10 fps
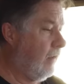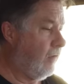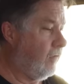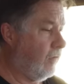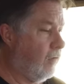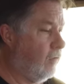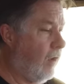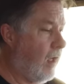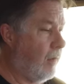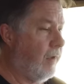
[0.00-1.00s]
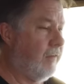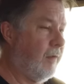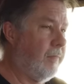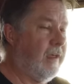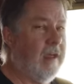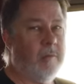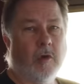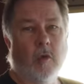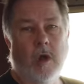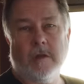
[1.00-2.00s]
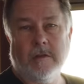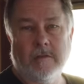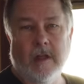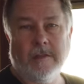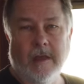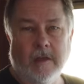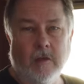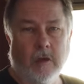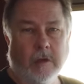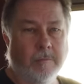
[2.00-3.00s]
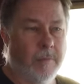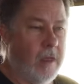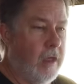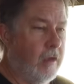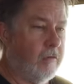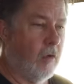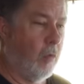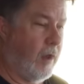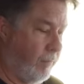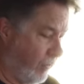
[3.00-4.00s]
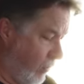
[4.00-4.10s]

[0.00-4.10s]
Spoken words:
it does a good job, except the camera quality is not that good. So what I'm